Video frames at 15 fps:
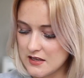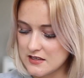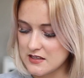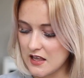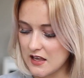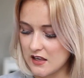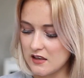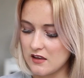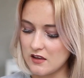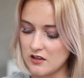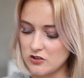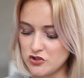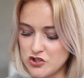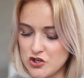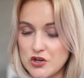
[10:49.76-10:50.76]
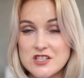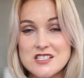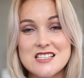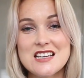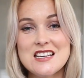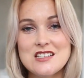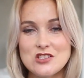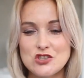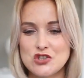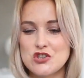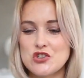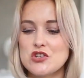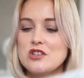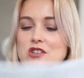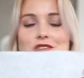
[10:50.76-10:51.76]
it's like a jersey
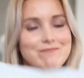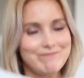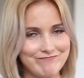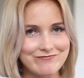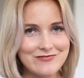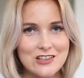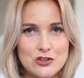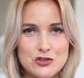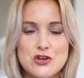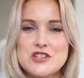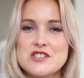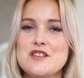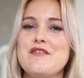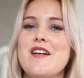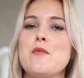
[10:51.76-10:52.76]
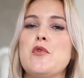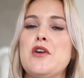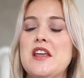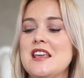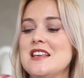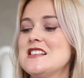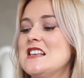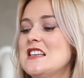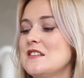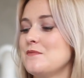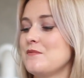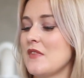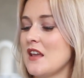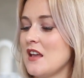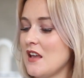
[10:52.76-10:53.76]
fabric, is it?
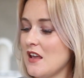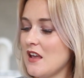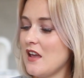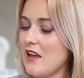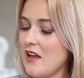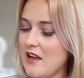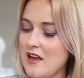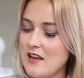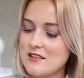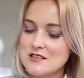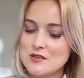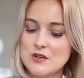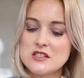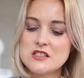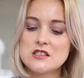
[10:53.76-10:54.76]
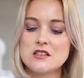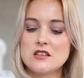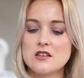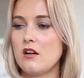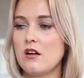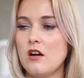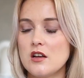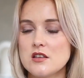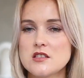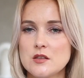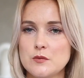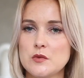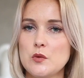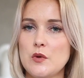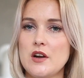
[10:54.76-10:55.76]
So it's
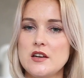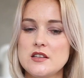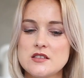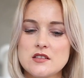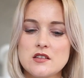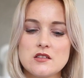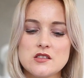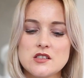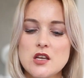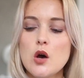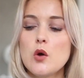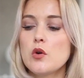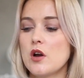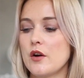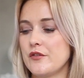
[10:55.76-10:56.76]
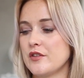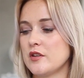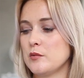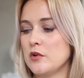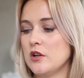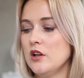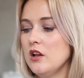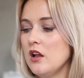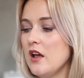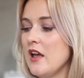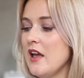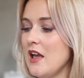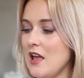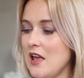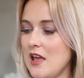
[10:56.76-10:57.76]
awesome to wear, it's so comfortable.
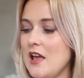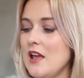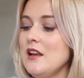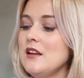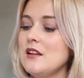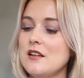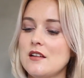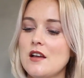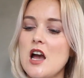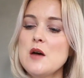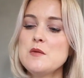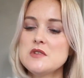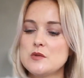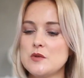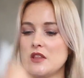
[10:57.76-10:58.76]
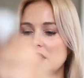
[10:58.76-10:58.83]
And it comes